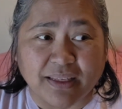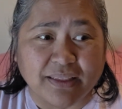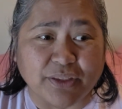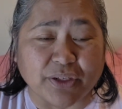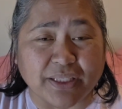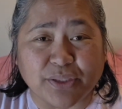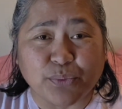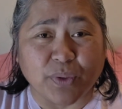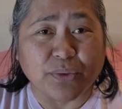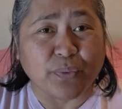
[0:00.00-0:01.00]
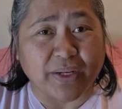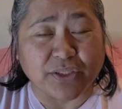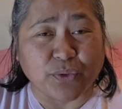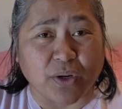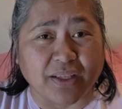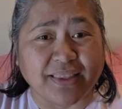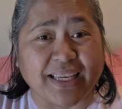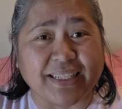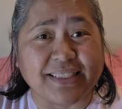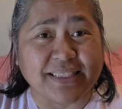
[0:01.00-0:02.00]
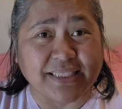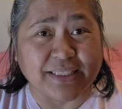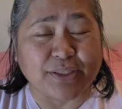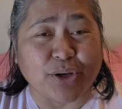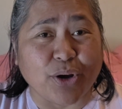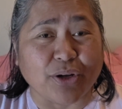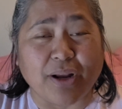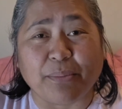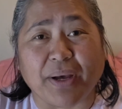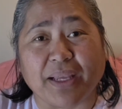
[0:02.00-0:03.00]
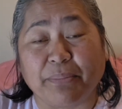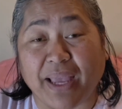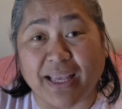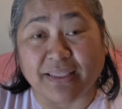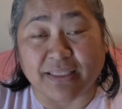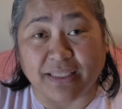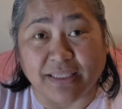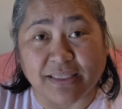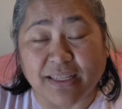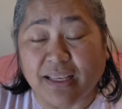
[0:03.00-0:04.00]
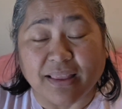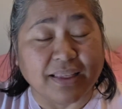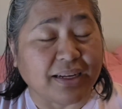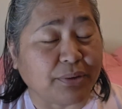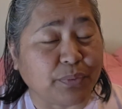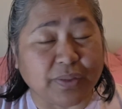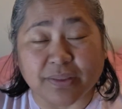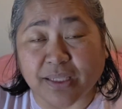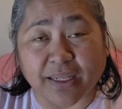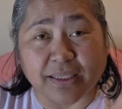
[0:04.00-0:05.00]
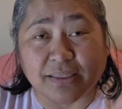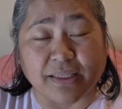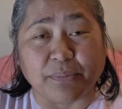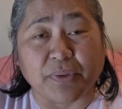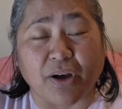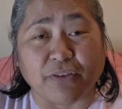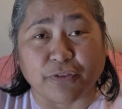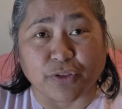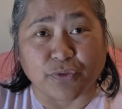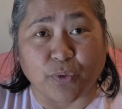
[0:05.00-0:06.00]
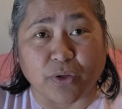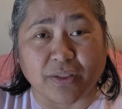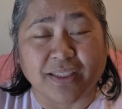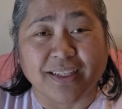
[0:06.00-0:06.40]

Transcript: there is one restaurant that is still on my banned list that I will not accept offers for.